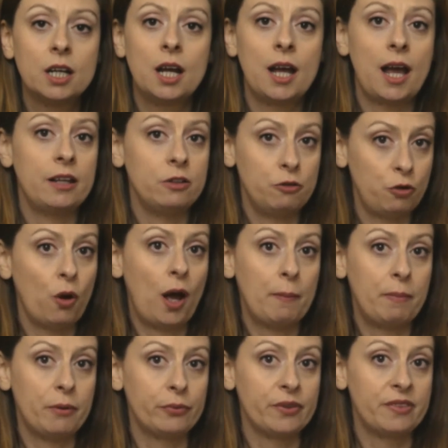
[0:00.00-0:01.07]
and if you're
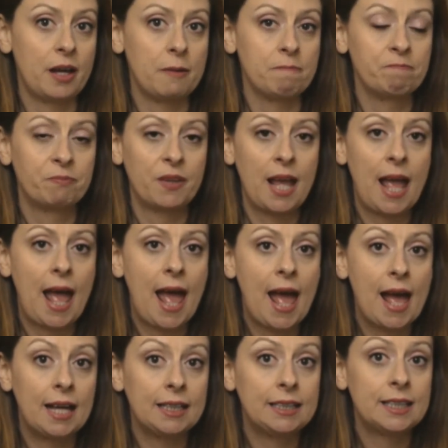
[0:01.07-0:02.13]
happy with them.
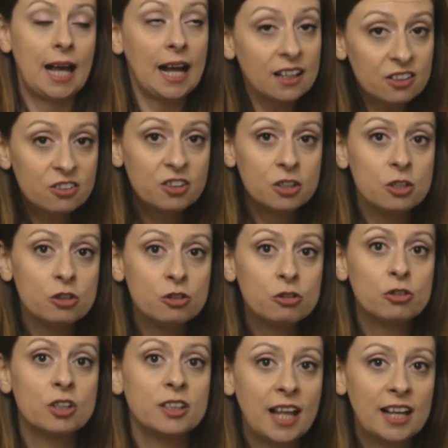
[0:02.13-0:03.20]
And I see you
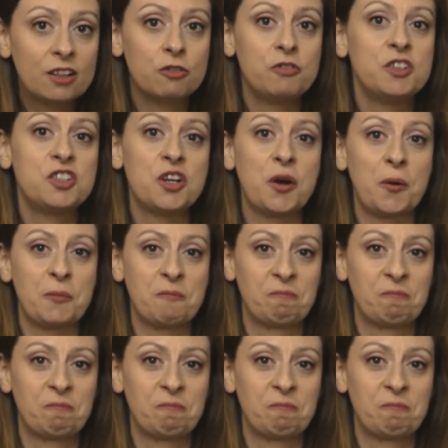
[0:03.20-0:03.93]
to the next video.